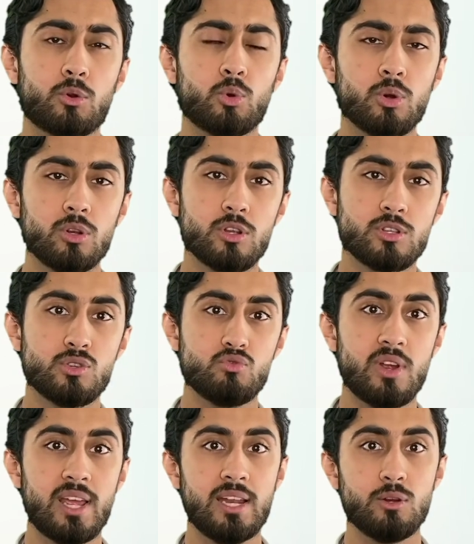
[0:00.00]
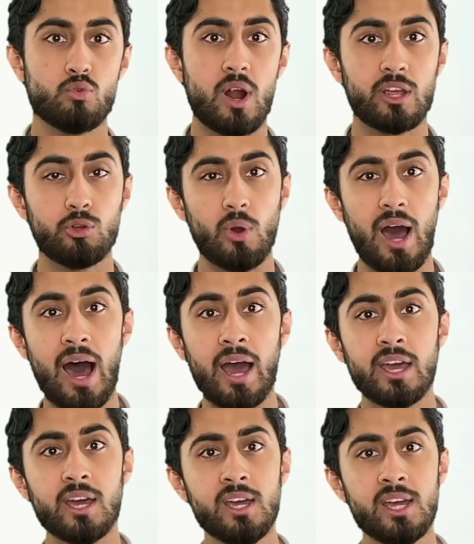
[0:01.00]
Google doesn't really rank you
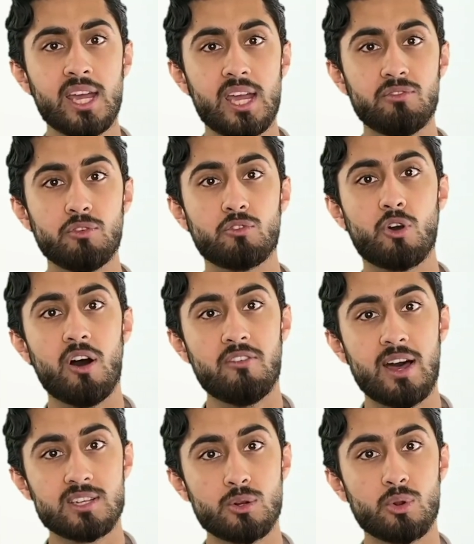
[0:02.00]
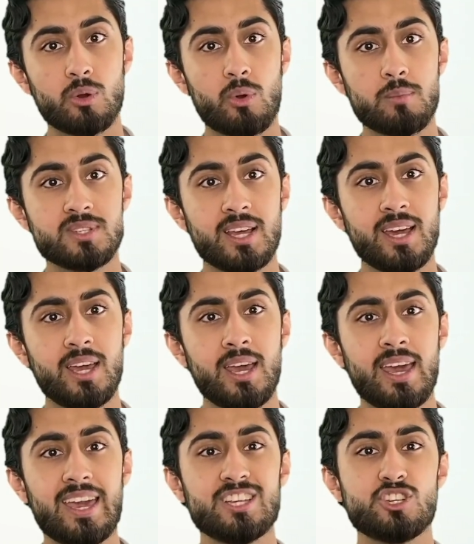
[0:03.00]
higher if you've got a fast loading website.
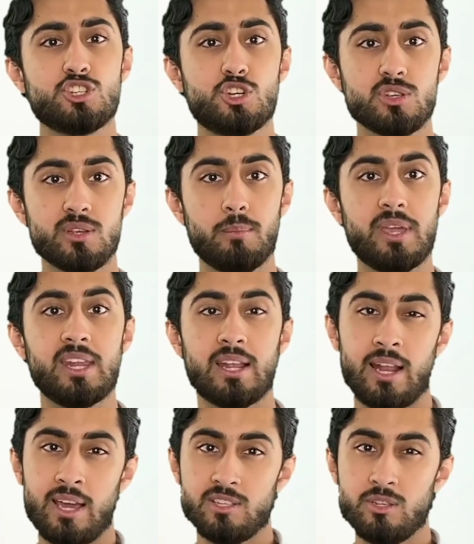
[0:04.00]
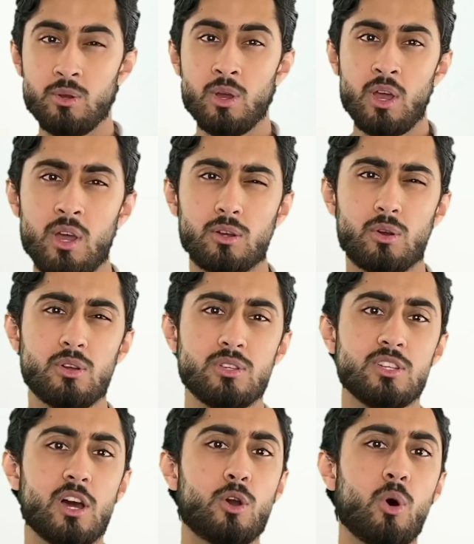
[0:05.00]
It just doesn't penalize you.
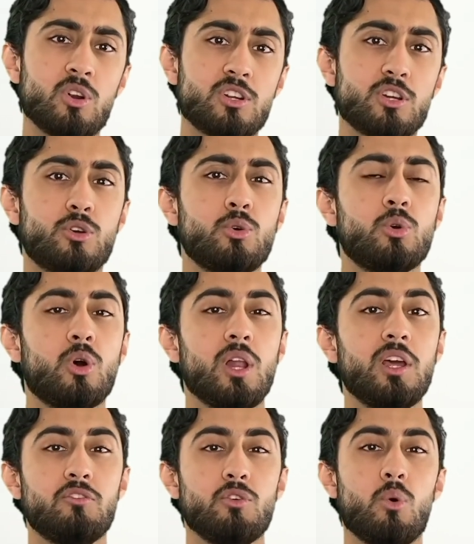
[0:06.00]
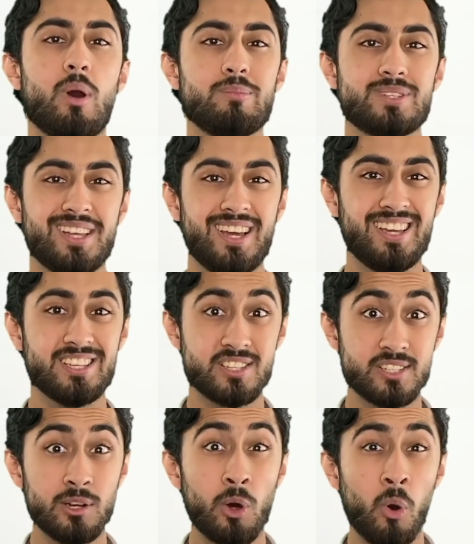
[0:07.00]
Because according to Google, if your website is
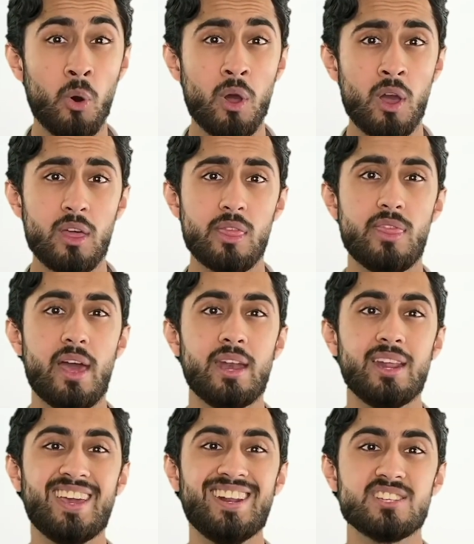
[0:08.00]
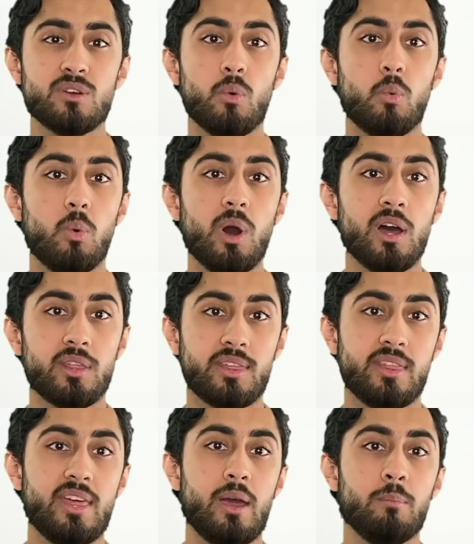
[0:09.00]
slow, then it isn't
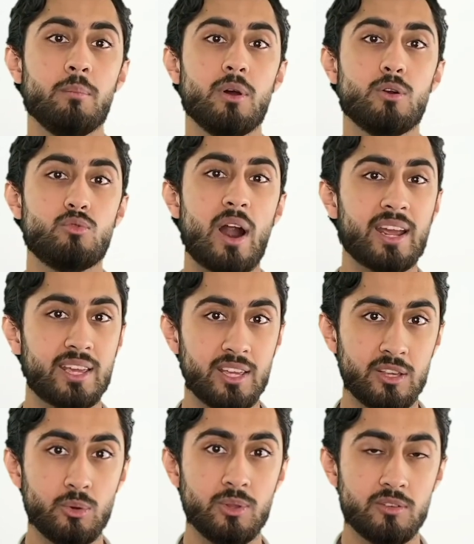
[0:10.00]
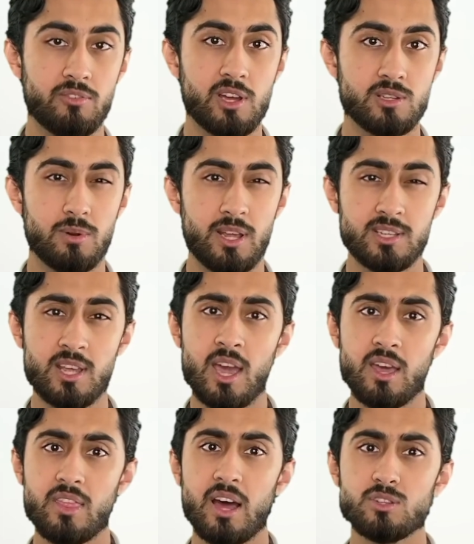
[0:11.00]
worth them ranking you in the first place.
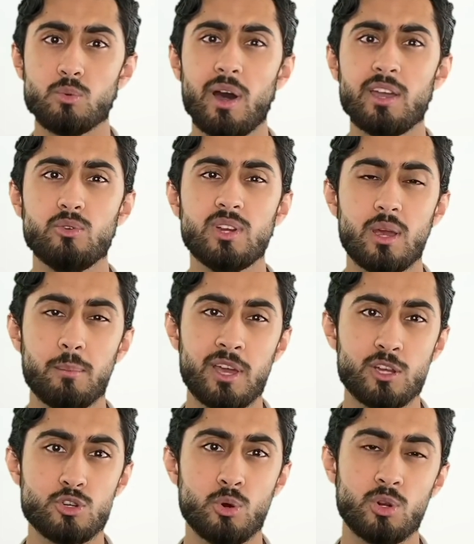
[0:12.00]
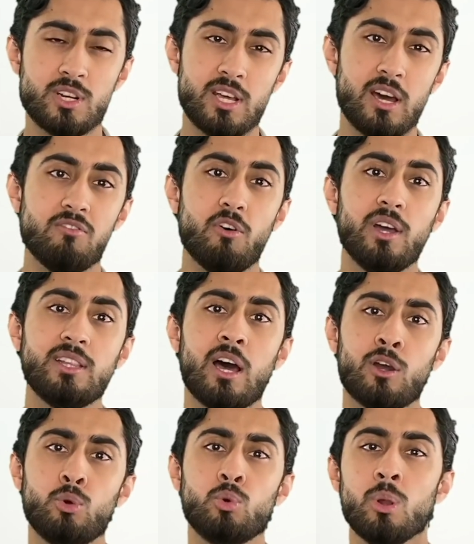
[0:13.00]
That's why you need to make sure to avoid
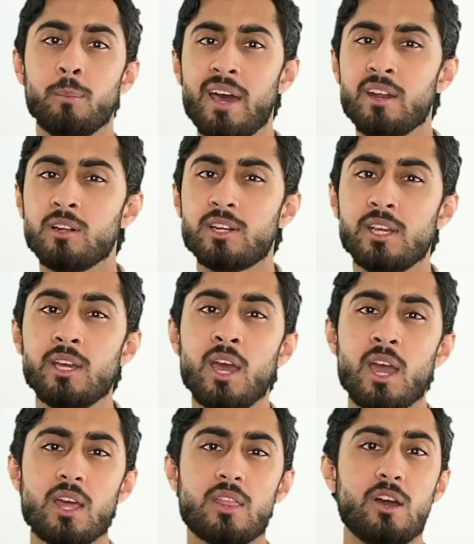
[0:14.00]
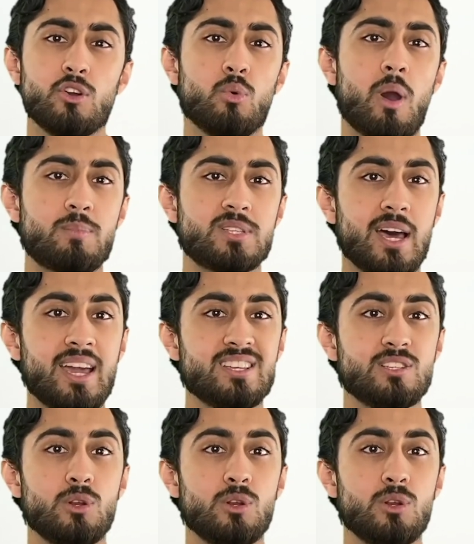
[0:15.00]
that Google penalty, that your website is